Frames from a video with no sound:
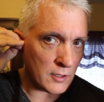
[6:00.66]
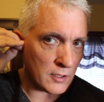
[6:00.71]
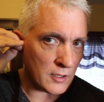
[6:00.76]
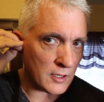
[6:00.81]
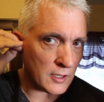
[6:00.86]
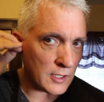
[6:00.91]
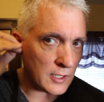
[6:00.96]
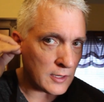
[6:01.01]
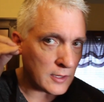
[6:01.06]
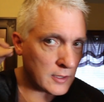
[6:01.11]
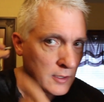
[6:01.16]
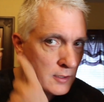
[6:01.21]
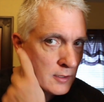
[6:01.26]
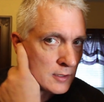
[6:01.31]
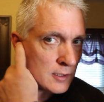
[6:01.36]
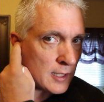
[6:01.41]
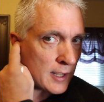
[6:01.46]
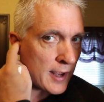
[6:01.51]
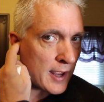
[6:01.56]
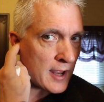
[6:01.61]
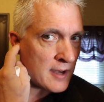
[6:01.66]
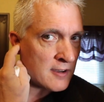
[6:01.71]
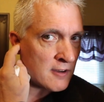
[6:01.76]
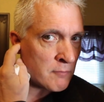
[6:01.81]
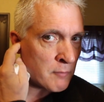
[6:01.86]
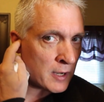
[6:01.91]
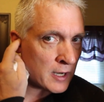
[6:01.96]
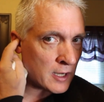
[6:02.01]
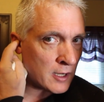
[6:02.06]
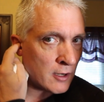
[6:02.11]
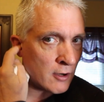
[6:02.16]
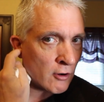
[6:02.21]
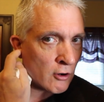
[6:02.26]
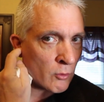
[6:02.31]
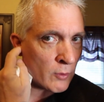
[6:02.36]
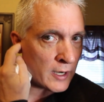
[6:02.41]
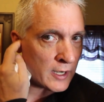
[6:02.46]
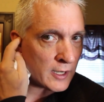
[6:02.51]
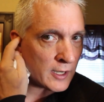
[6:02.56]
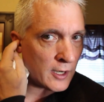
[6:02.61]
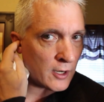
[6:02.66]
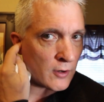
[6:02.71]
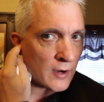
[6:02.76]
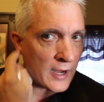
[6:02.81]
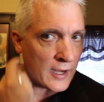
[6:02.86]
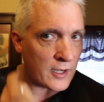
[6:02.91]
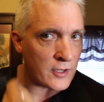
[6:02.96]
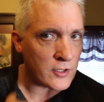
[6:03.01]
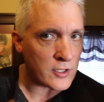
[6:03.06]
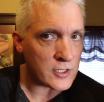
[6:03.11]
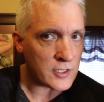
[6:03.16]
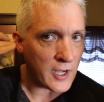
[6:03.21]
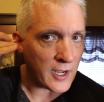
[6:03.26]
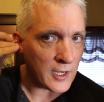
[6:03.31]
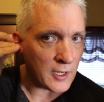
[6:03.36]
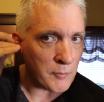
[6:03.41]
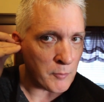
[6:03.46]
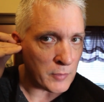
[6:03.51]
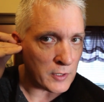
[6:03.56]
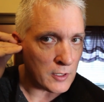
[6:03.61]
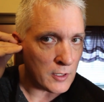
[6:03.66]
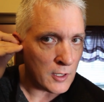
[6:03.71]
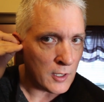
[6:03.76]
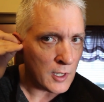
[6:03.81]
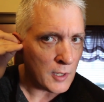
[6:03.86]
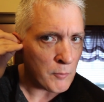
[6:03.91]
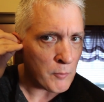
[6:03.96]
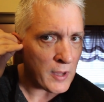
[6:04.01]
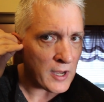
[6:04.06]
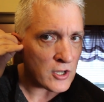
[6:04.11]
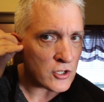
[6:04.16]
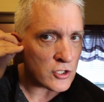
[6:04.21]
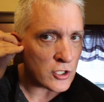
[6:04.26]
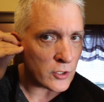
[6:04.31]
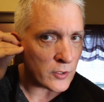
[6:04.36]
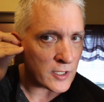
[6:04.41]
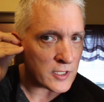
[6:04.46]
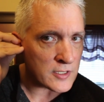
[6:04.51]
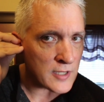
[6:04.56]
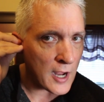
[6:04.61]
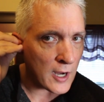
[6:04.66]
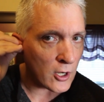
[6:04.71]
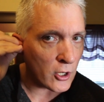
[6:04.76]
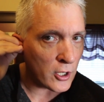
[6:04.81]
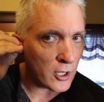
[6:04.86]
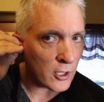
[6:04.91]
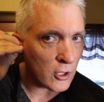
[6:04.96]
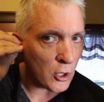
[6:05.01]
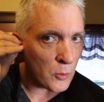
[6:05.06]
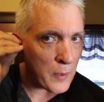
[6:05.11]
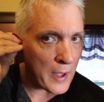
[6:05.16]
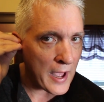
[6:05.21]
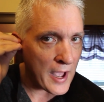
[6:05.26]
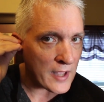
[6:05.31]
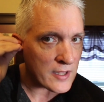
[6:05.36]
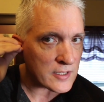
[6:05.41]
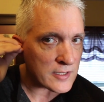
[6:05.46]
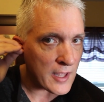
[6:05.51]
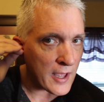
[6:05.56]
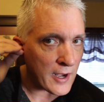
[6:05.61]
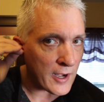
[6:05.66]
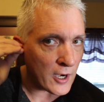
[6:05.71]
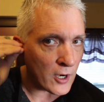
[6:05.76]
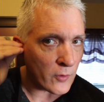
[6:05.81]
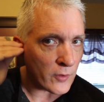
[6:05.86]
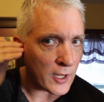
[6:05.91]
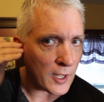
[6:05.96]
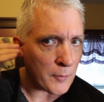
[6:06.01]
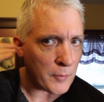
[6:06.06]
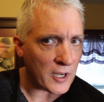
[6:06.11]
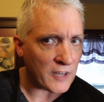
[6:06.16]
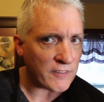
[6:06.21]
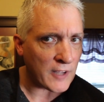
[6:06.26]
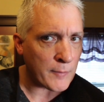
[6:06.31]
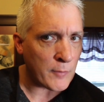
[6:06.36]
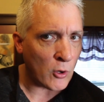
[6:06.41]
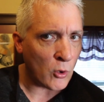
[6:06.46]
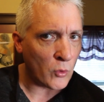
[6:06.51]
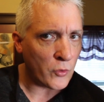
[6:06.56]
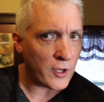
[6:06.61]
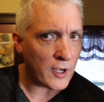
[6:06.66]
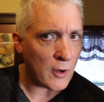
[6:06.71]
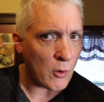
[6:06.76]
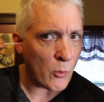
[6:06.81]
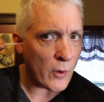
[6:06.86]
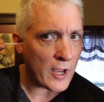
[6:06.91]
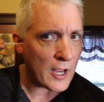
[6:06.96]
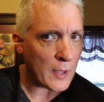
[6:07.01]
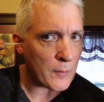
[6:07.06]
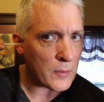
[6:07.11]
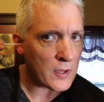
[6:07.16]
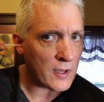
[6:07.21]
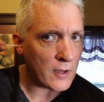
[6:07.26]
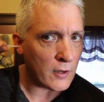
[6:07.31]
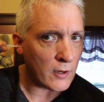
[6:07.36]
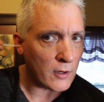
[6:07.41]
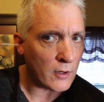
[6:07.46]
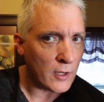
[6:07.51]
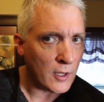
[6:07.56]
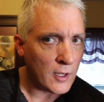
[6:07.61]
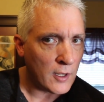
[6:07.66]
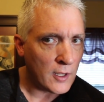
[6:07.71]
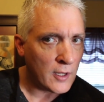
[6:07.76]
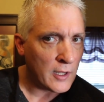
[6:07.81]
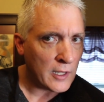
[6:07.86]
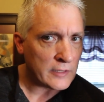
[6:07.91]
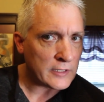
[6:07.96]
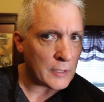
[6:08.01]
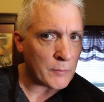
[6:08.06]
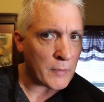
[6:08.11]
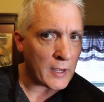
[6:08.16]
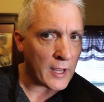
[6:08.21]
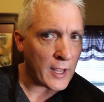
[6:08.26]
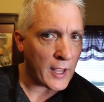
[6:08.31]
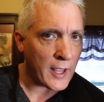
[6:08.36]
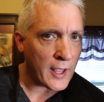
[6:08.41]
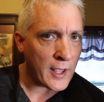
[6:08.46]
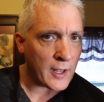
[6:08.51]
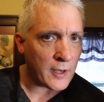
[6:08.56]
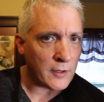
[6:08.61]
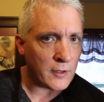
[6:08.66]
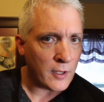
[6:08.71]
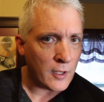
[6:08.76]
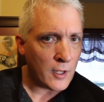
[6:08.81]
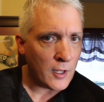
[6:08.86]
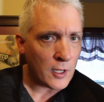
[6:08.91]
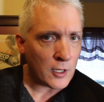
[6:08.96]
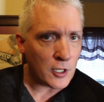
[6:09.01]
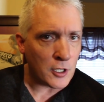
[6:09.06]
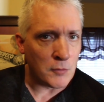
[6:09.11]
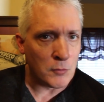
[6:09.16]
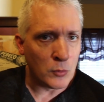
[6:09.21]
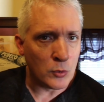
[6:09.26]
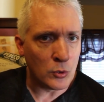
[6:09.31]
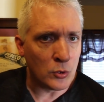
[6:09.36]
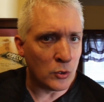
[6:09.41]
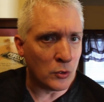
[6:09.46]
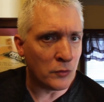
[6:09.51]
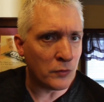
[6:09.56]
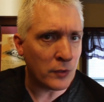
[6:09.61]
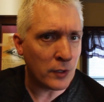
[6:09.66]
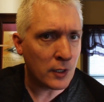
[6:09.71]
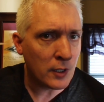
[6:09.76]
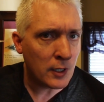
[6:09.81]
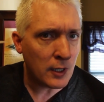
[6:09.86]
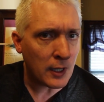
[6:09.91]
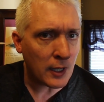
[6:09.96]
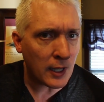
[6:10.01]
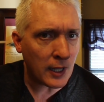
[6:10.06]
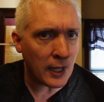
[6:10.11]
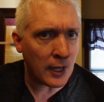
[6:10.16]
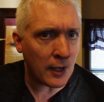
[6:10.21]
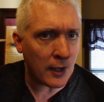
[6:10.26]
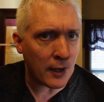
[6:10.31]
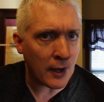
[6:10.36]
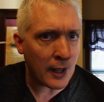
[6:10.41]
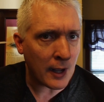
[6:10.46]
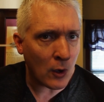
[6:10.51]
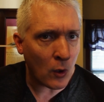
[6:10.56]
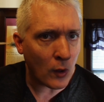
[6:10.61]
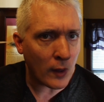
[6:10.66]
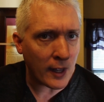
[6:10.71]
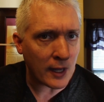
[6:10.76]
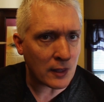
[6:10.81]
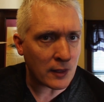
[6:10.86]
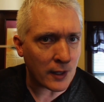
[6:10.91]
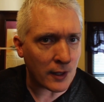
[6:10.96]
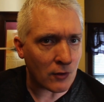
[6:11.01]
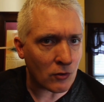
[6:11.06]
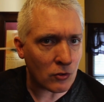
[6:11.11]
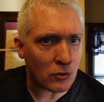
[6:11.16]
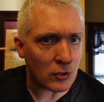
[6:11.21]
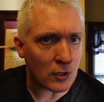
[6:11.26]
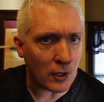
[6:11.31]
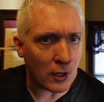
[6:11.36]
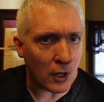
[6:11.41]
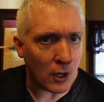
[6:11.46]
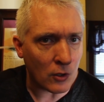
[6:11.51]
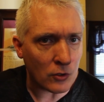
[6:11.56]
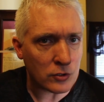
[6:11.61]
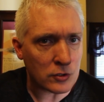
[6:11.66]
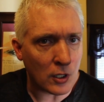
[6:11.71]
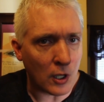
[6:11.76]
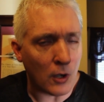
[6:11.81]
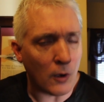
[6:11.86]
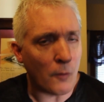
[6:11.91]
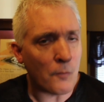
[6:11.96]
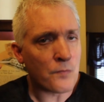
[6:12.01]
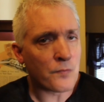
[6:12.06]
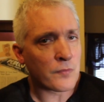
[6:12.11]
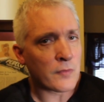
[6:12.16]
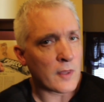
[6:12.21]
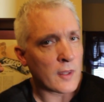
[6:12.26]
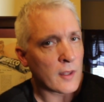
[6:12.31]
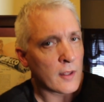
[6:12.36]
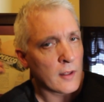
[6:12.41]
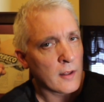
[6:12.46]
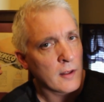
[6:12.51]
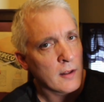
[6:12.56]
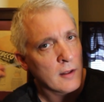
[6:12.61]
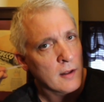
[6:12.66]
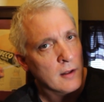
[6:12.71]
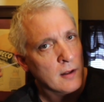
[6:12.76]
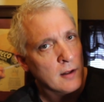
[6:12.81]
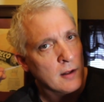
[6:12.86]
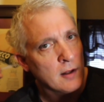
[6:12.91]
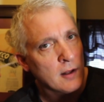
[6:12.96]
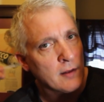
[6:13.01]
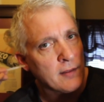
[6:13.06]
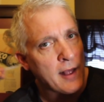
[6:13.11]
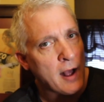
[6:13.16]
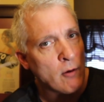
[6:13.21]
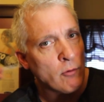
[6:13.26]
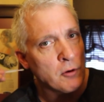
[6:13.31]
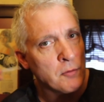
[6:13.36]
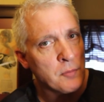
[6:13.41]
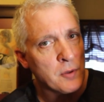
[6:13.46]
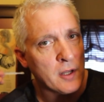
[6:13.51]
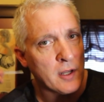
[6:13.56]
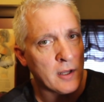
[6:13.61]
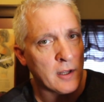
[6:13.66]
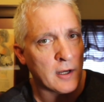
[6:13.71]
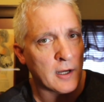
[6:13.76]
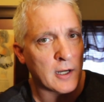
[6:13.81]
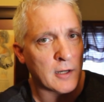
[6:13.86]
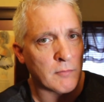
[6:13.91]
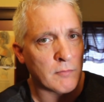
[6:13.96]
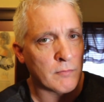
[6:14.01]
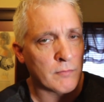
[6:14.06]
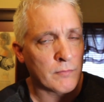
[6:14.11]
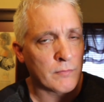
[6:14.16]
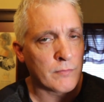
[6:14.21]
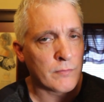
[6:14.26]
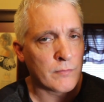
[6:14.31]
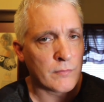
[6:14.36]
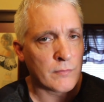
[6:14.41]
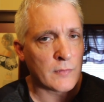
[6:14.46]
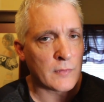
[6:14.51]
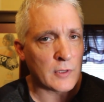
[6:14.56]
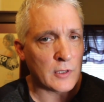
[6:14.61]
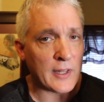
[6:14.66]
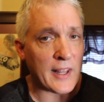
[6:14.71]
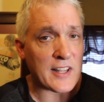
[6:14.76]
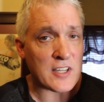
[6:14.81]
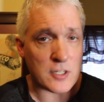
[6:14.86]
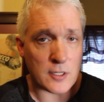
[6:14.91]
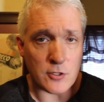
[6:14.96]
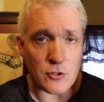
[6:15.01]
the end of my ear right here, I can just kind of make sure it's not going to go past that area. But if I'm holding it way up here, then my hand could move in and out like this, so that would be less